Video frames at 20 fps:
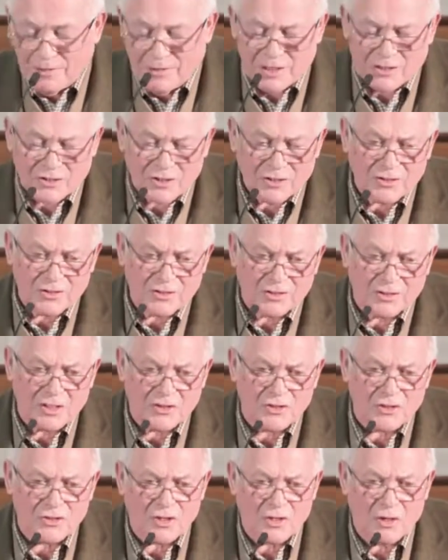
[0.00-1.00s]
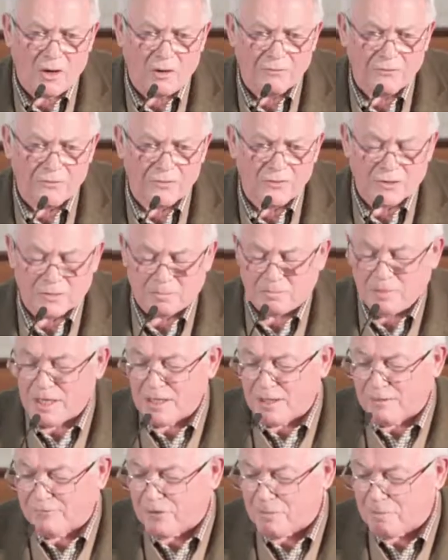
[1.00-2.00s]
This is an
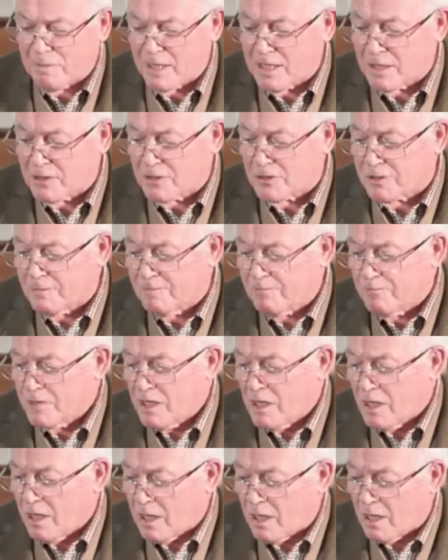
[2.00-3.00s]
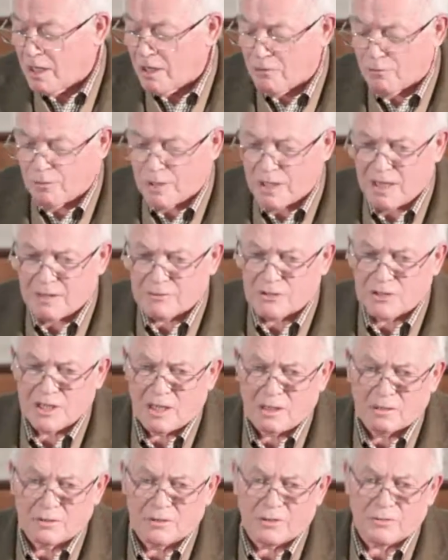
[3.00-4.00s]
off-spin of the pigs. We had
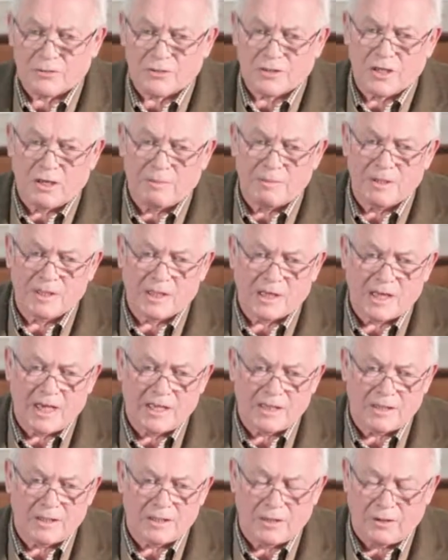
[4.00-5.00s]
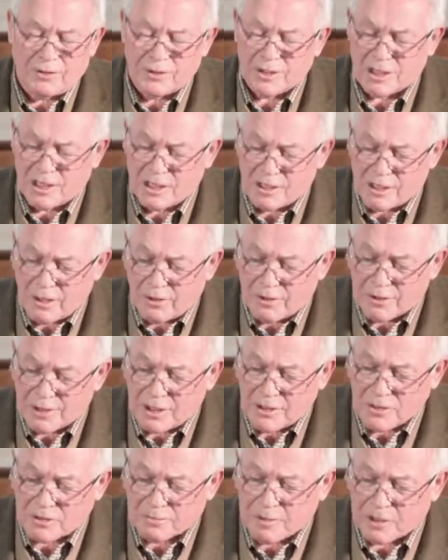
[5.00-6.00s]
shell ducks come in the late
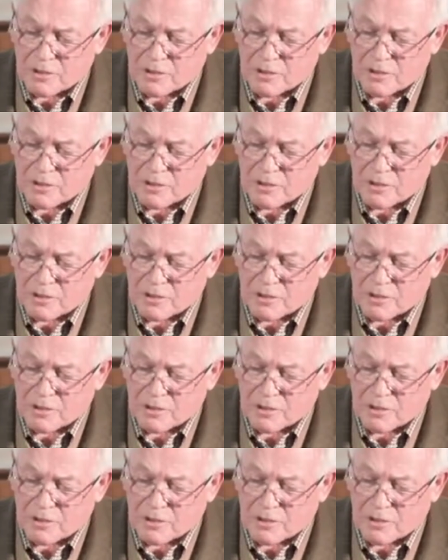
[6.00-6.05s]
1990s